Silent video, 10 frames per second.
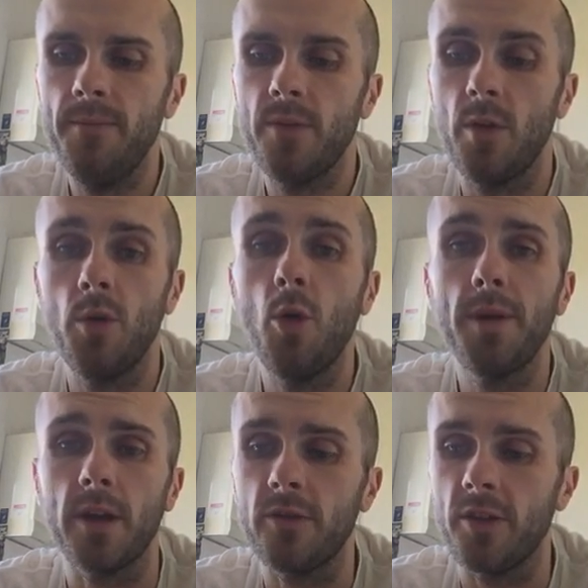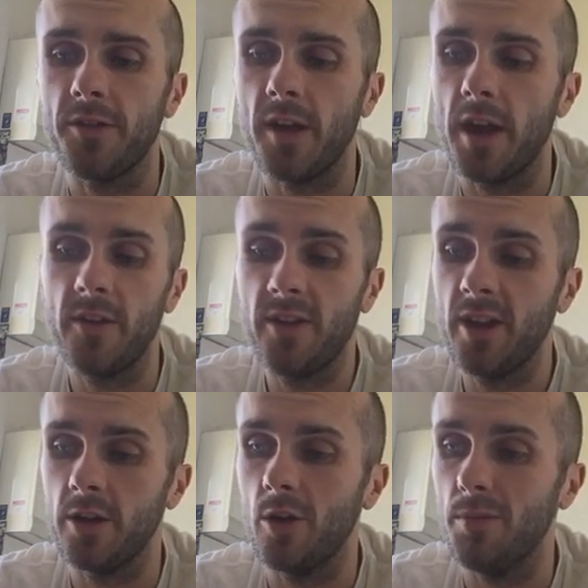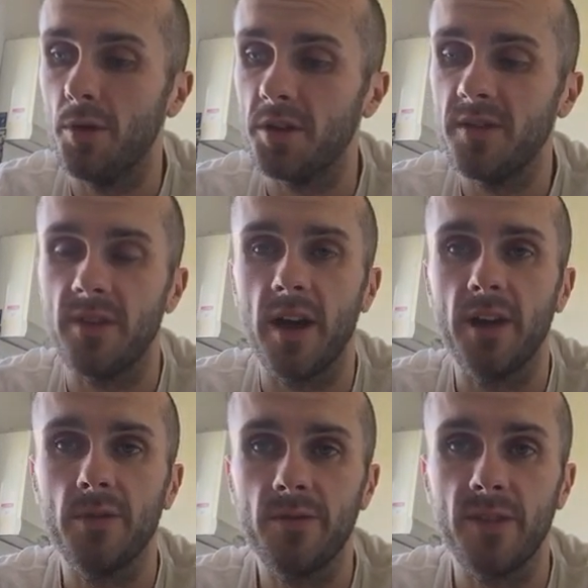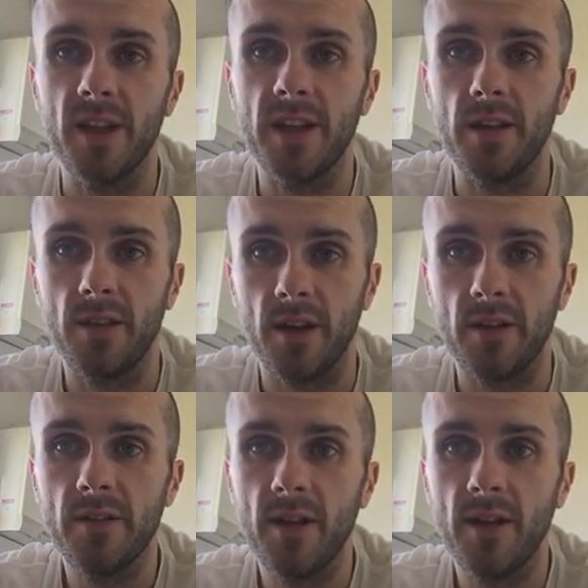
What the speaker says: So I'm hoping it's just that. It's certainly not body fat. I don't feel any thinner.